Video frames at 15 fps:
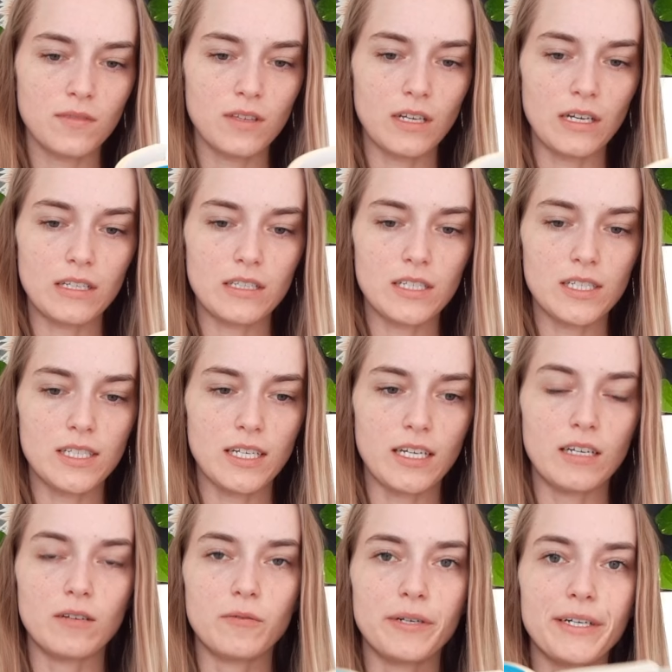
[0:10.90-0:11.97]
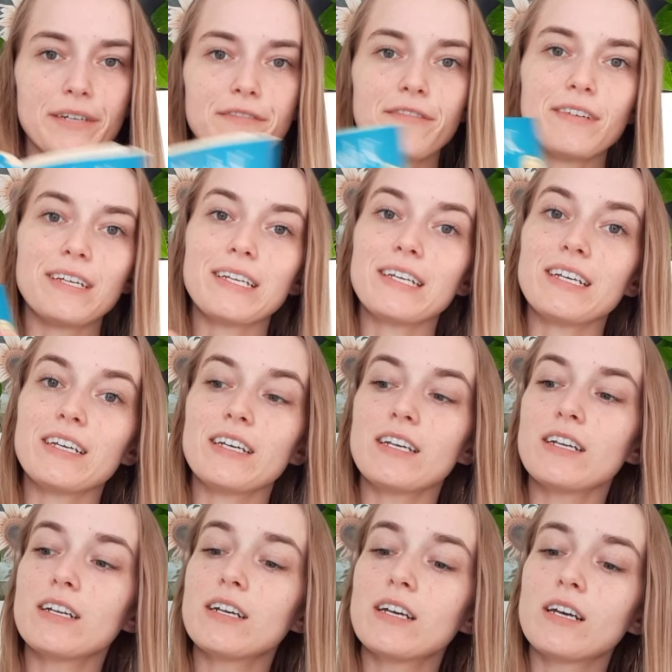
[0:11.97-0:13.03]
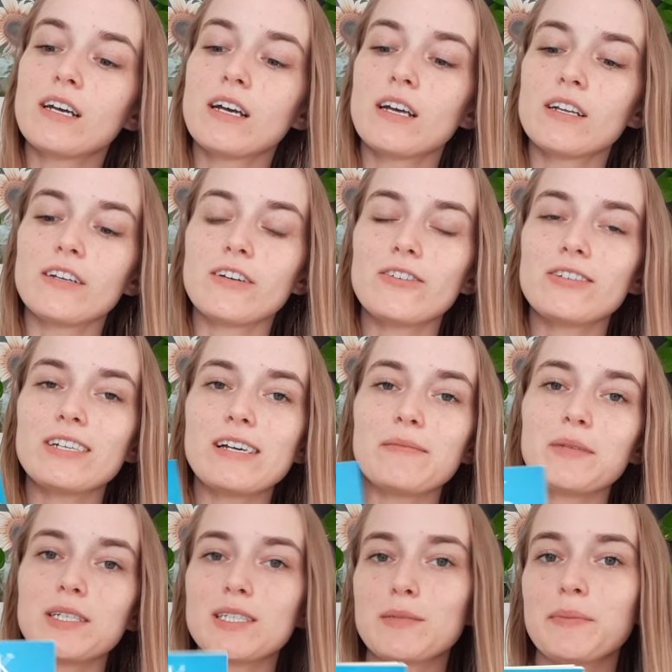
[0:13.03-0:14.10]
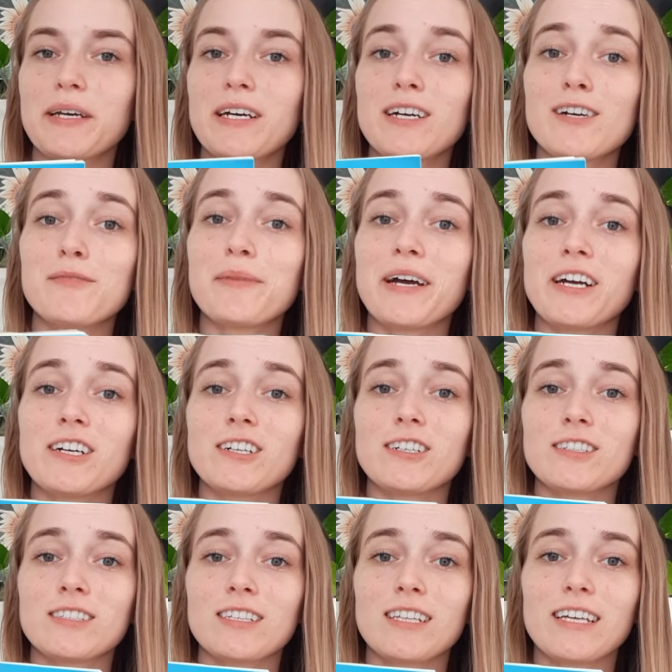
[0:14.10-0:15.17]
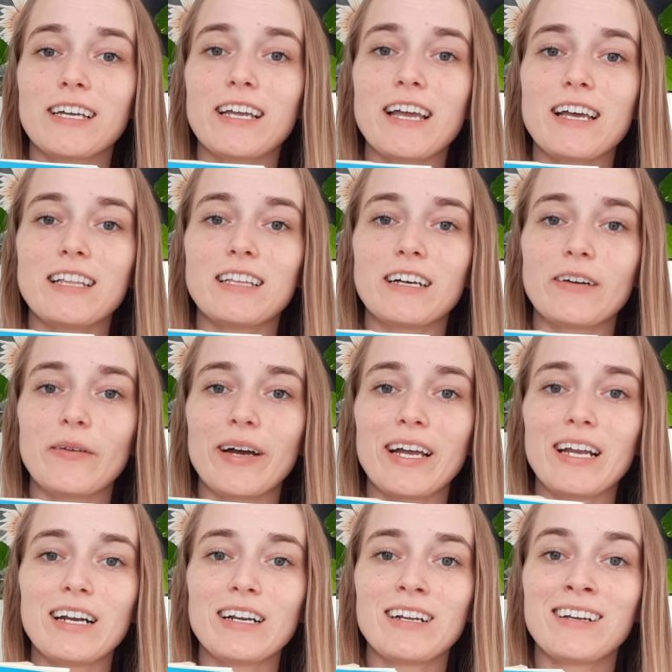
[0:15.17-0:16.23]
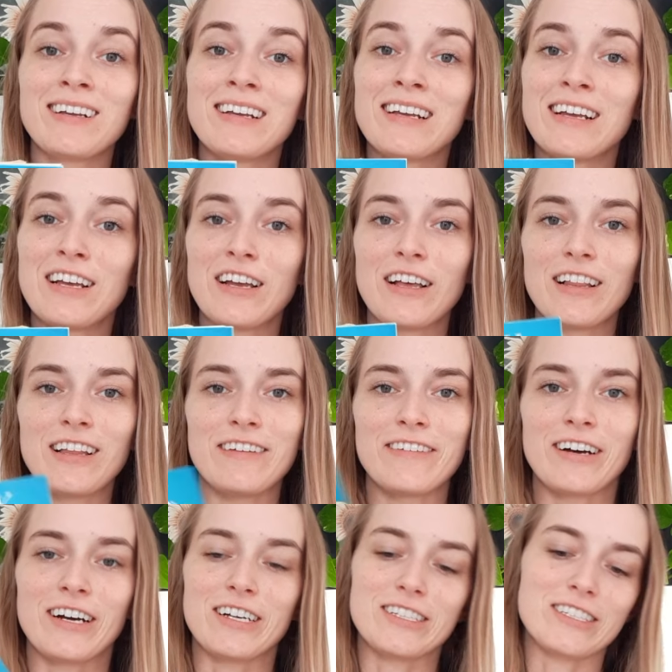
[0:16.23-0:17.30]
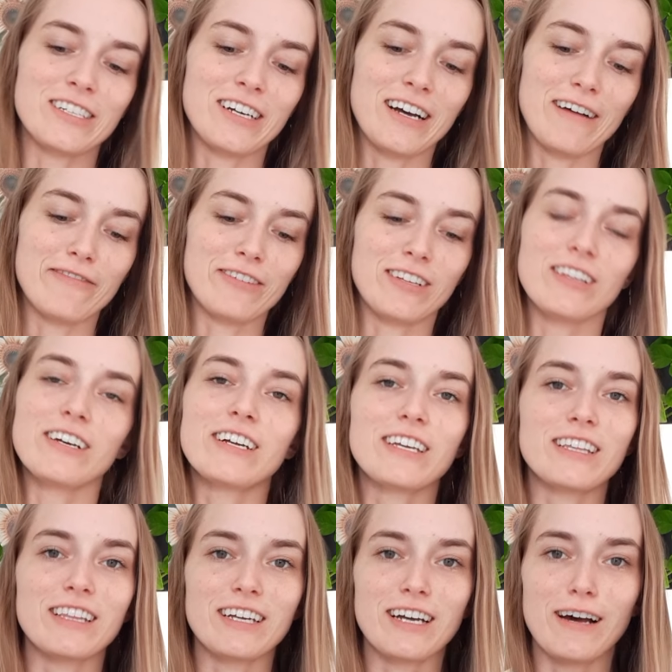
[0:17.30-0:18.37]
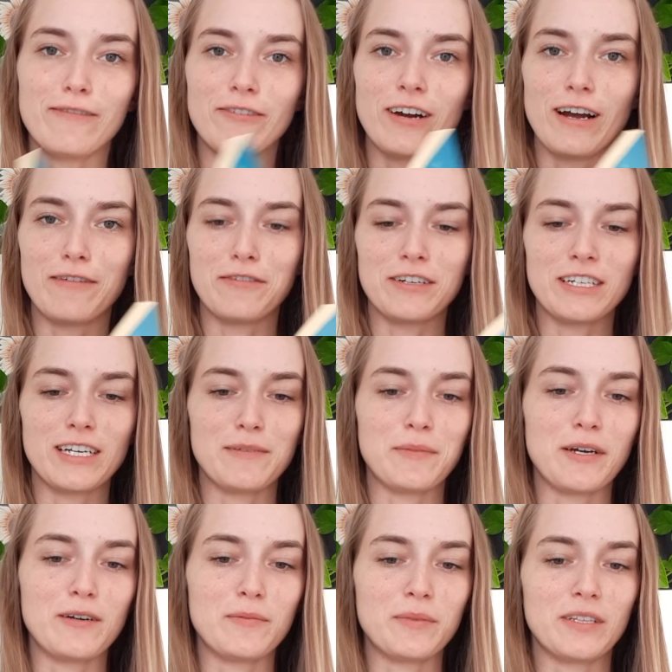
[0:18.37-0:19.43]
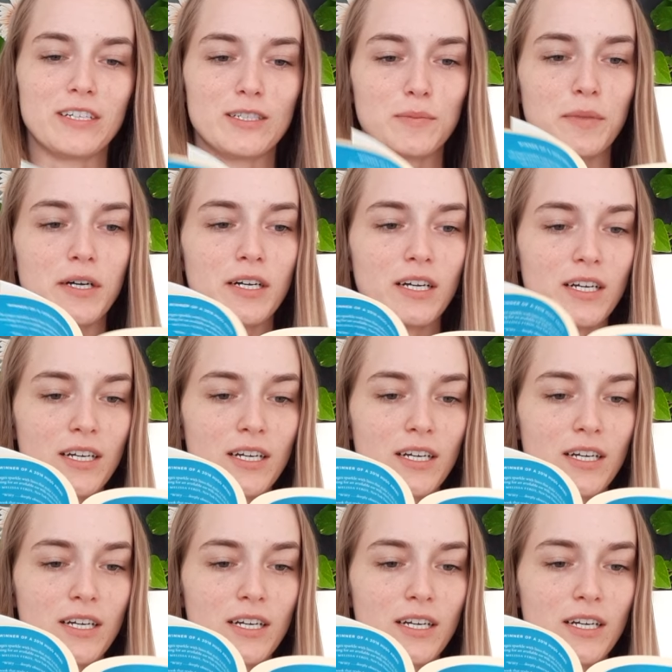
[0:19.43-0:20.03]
Let's see, we're reading No Time to Spare by Ursula K LeGuin. I love how I still have to look at the cover every time I open this book.